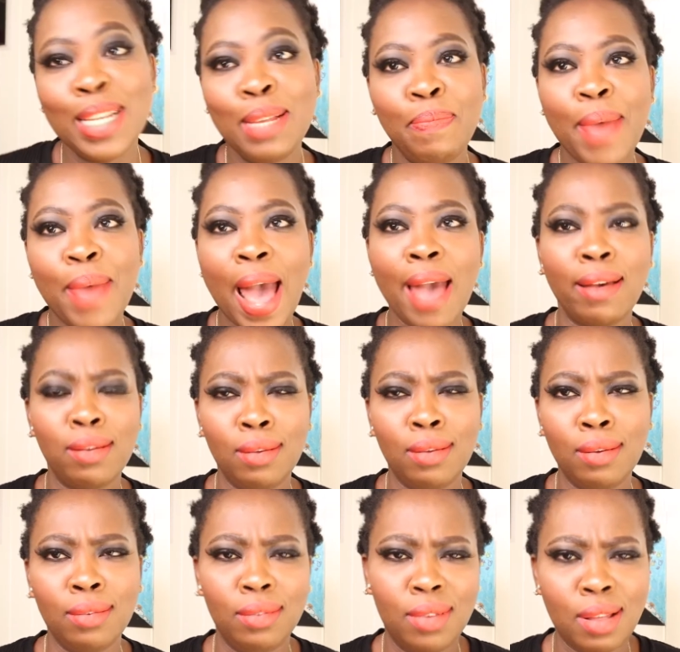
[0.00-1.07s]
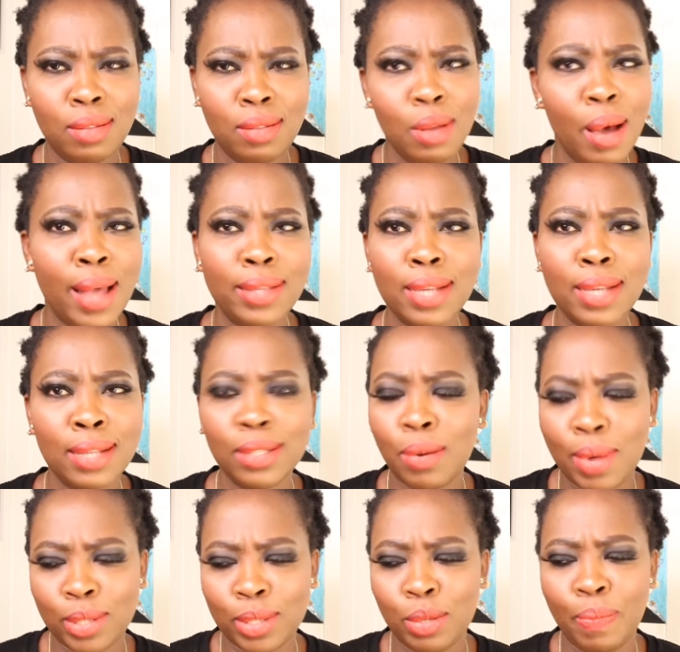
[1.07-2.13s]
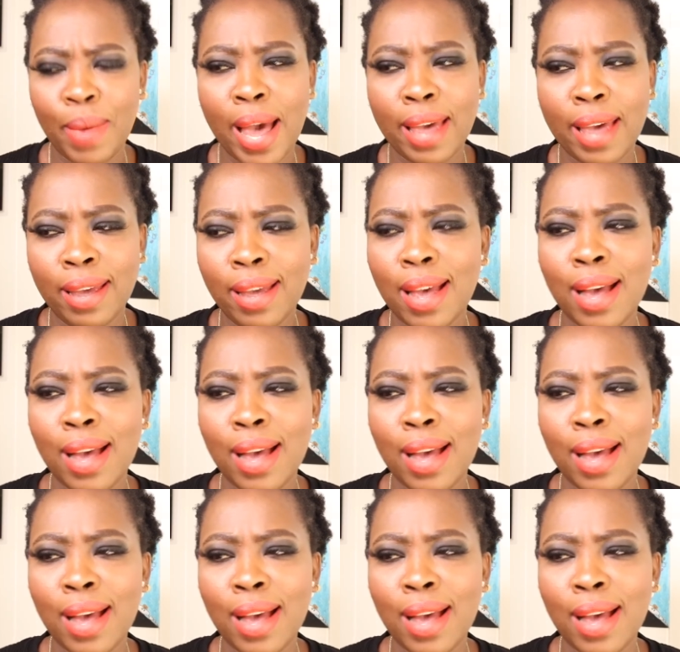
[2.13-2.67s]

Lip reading: "Buy." "No, I don't want to buy.